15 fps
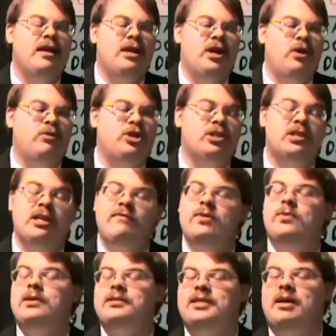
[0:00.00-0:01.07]
You know, just to give
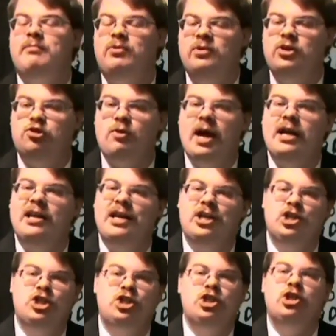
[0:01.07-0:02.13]
you an example, in Dragon
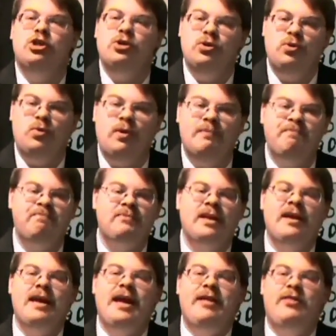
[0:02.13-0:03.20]
Age 2,
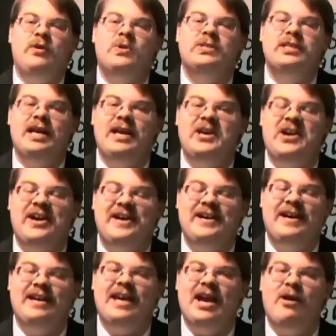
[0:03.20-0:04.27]
there is a
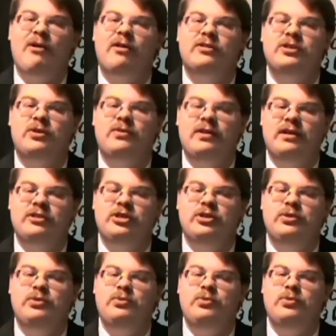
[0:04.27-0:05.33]
character that
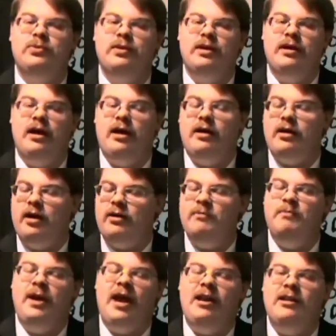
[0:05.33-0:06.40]
you, a
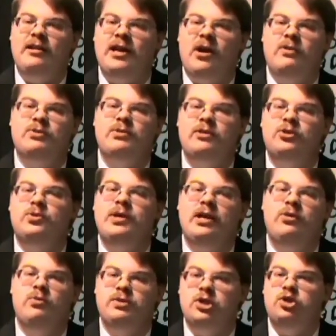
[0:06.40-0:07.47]
companion character that you
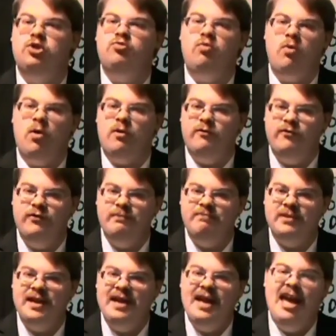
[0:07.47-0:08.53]
get who is a dwarf,
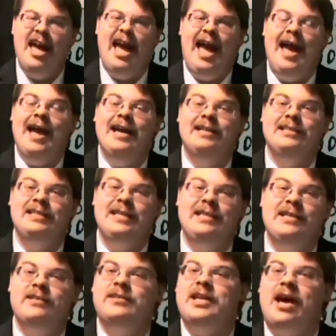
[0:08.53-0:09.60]
and he
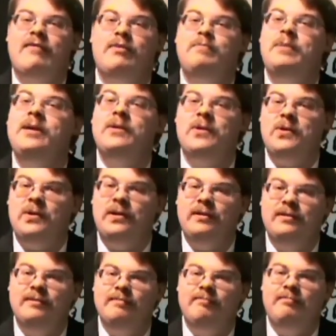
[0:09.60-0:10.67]
doesn't have a beard,
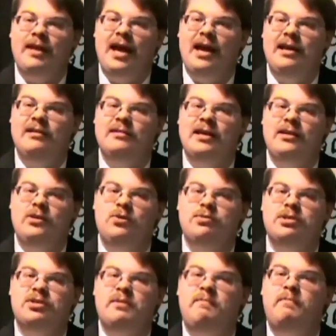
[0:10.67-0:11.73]
and
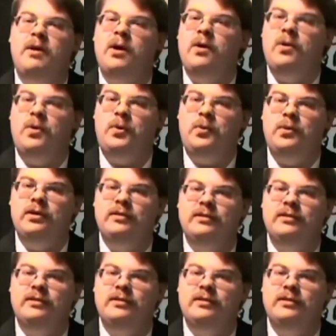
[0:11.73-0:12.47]
uses a bow.